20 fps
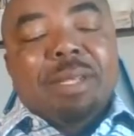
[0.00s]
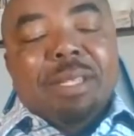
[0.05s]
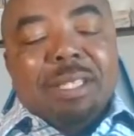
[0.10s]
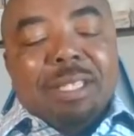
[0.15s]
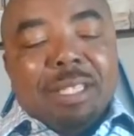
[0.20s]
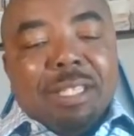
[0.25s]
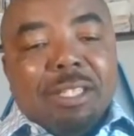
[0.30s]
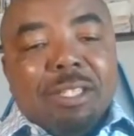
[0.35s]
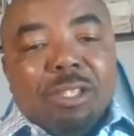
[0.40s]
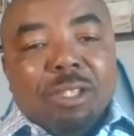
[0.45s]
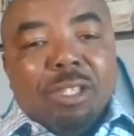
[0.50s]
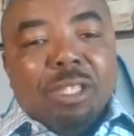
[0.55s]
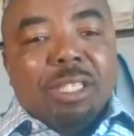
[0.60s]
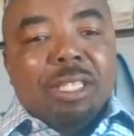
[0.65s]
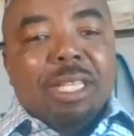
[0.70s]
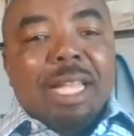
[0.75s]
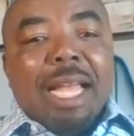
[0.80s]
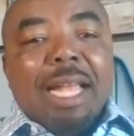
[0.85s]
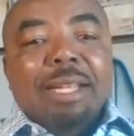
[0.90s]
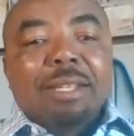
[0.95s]
decisions
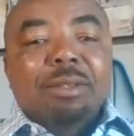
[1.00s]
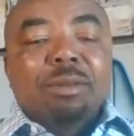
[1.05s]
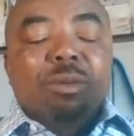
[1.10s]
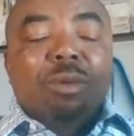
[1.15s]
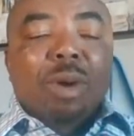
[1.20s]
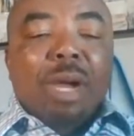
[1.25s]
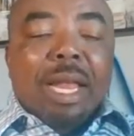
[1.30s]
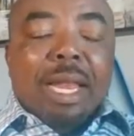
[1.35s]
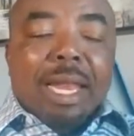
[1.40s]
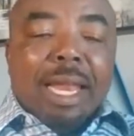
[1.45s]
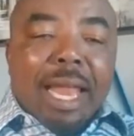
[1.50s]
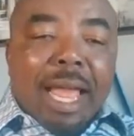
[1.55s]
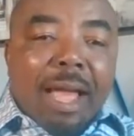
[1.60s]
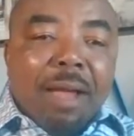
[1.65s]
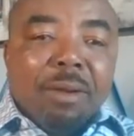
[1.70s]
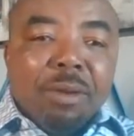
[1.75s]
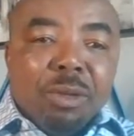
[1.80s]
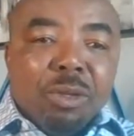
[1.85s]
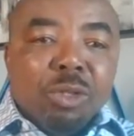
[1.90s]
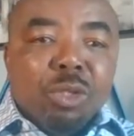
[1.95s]
that will allow
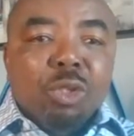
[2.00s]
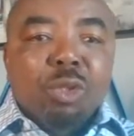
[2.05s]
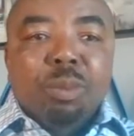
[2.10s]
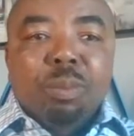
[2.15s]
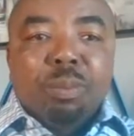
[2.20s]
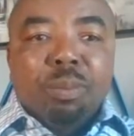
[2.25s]
you to